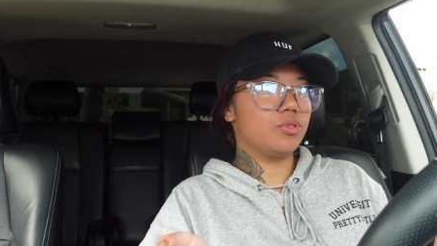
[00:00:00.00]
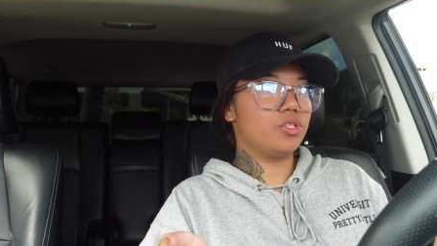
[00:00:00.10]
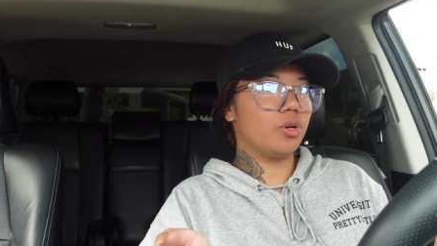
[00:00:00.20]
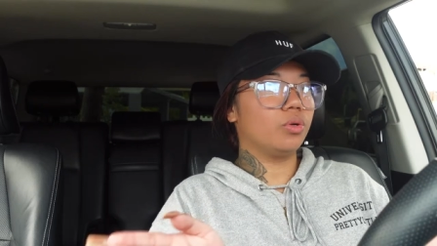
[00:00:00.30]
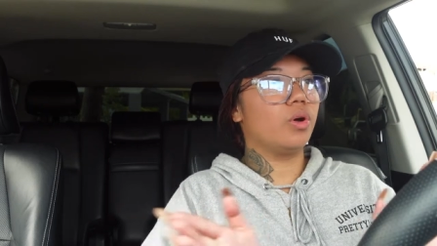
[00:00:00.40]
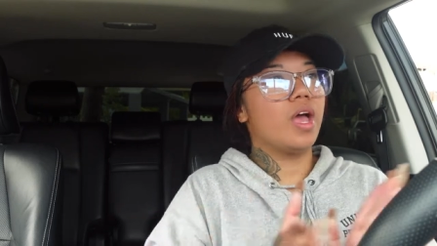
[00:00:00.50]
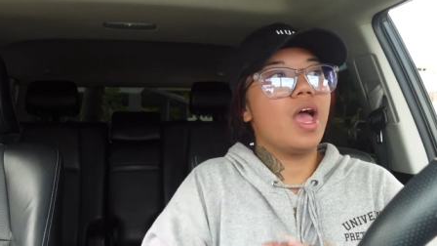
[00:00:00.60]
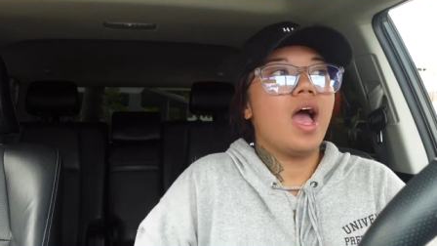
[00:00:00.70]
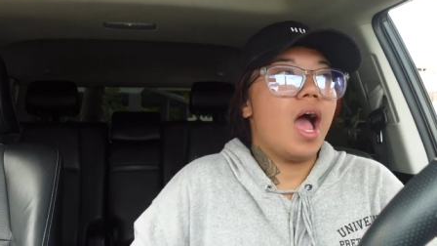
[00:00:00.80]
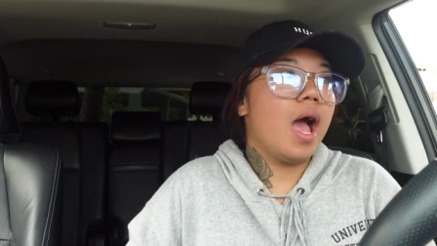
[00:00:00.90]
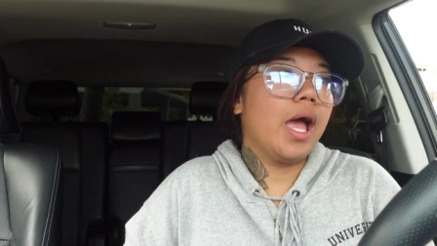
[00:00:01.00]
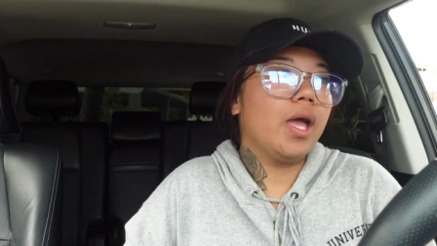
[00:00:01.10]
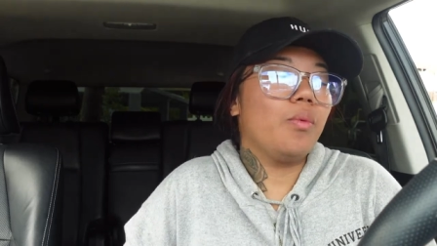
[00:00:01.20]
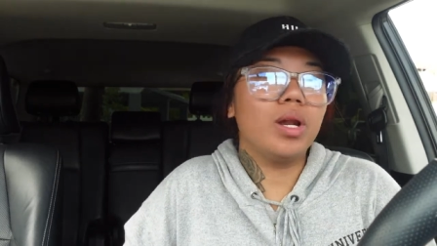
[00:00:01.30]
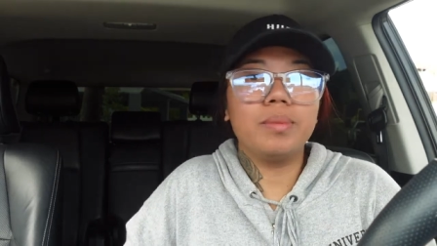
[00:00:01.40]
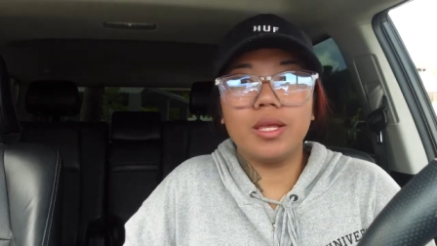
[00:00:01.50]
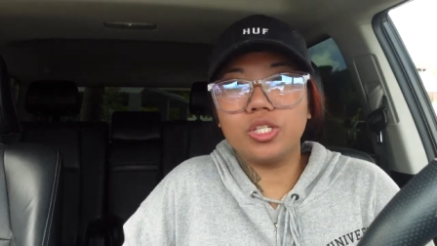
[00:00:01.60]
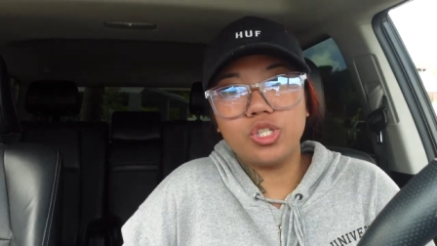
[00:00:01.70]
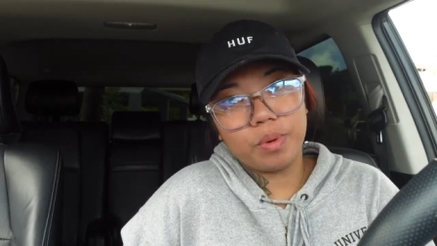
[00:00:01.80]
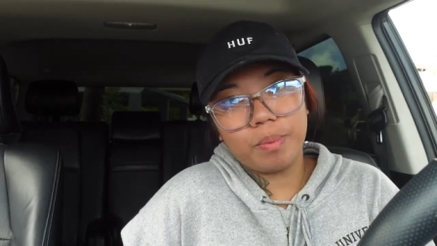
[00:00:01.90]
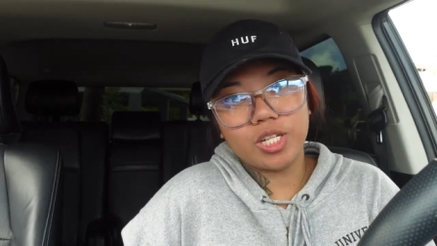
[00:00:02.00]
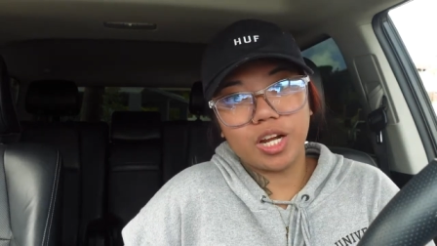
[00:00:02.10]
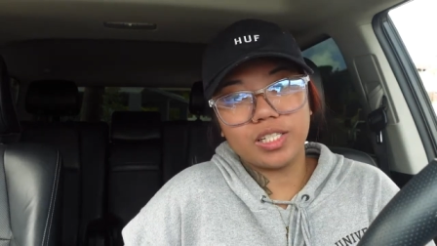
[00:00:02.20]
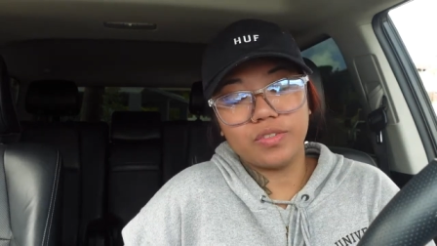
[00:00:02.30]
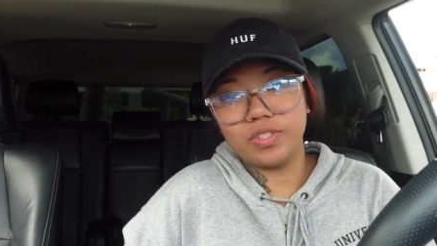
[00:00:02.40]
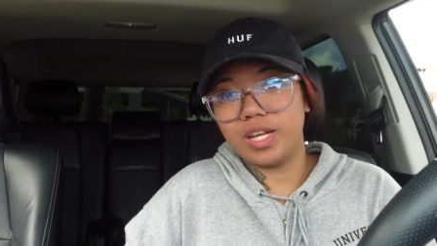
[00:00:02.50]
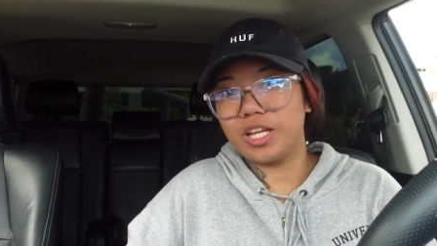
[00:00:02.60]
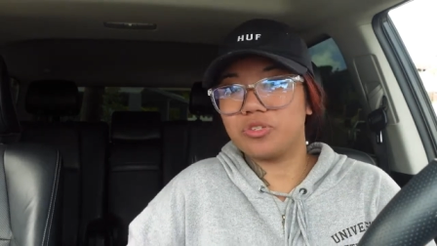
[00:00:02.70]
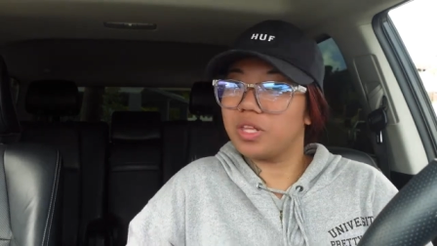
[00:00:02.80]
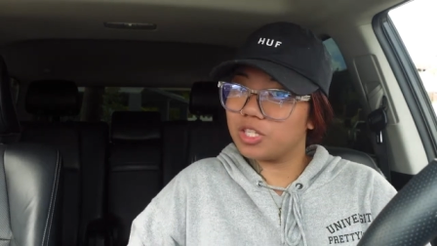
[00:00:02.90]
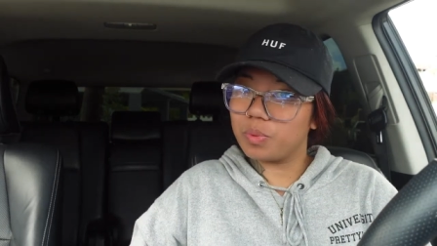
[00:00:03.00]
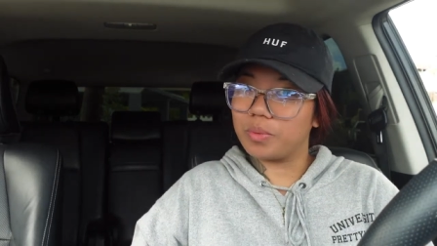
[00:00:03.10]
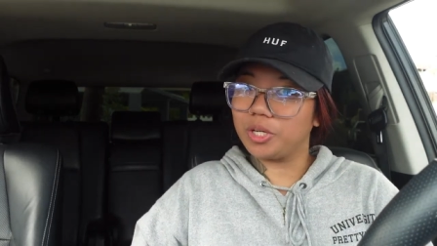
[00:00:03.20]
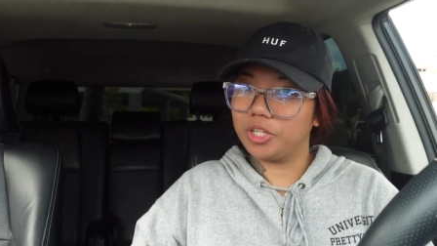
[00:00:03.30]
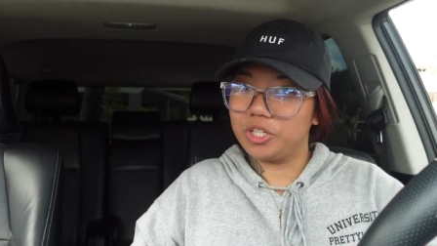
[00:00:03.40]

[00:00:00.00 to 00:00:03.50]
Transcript: So I want to be super productive today, so that's what we're gonna